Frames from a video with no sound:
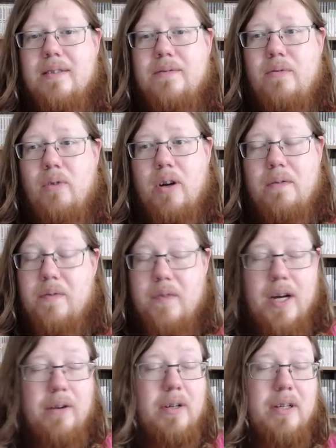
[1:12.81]
for a
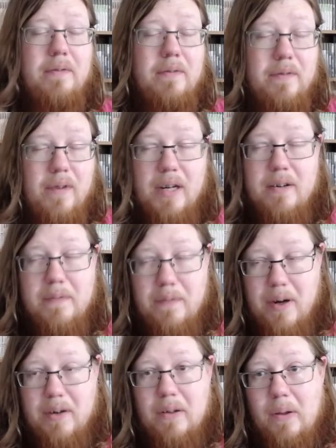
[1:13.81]
very, very,
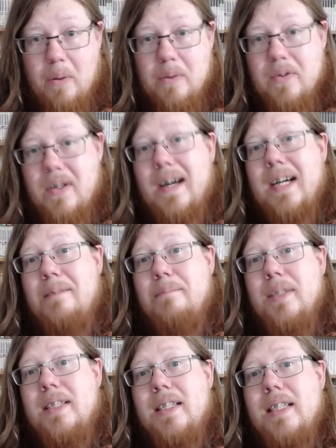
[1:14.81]
very long time
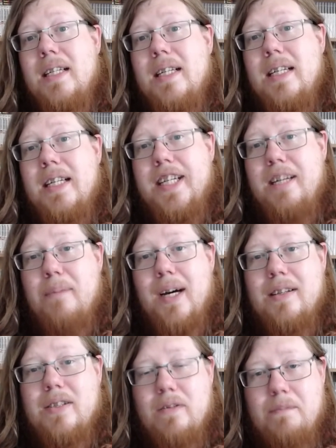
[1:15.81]
in the
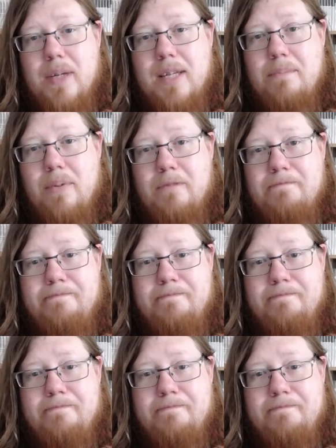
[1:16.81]
minds of people.